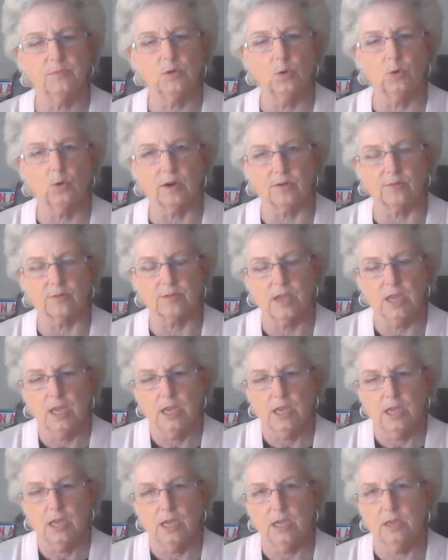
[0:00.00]
north,
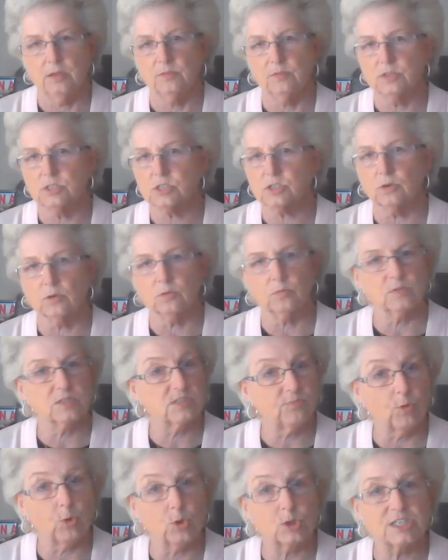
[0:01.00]
and this girl was
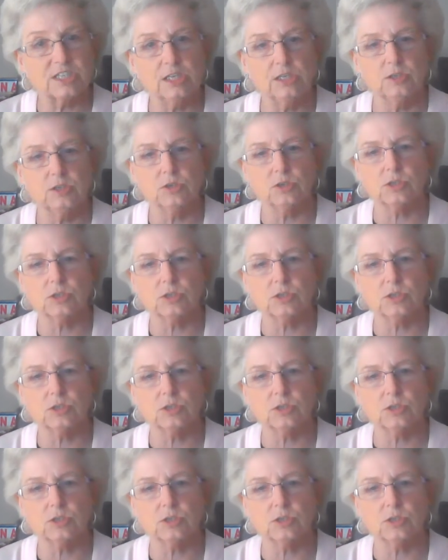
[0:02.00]
14